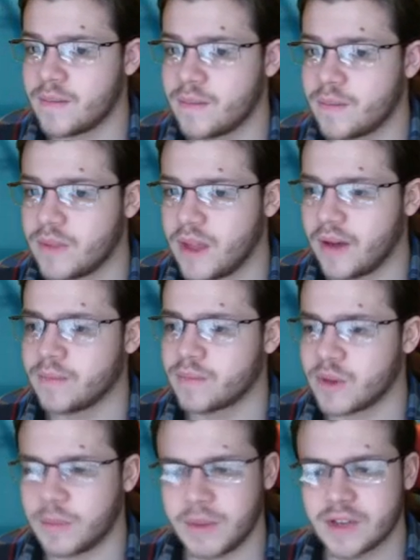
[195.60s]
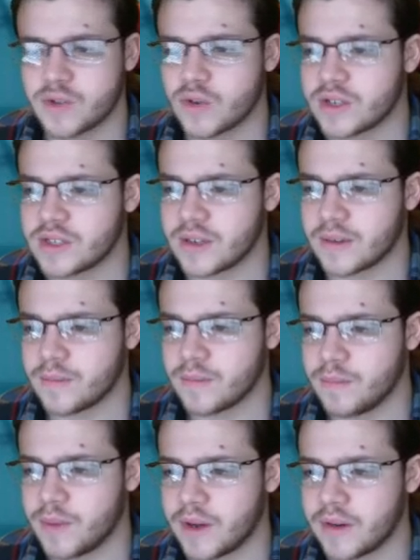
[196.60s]
yeah, could be interesting.
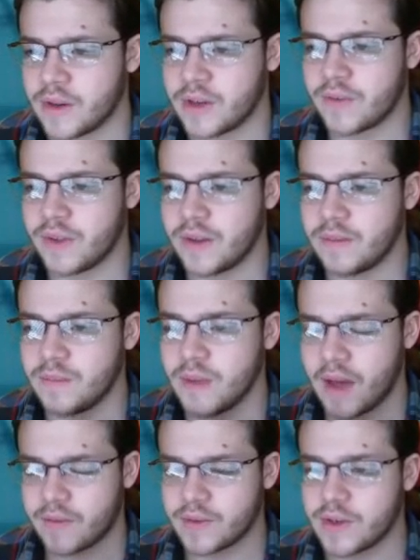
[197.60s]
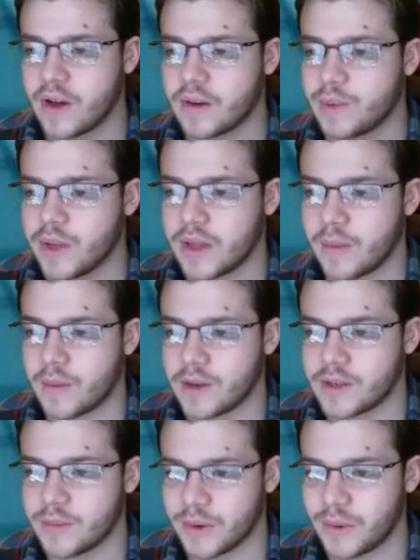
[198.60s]
But you definitely have to know how to play that
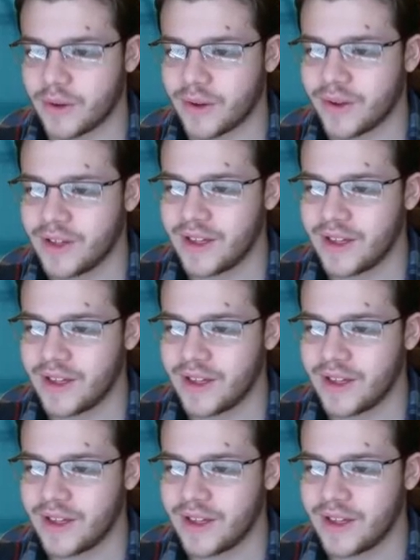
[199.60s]
matchup pretty well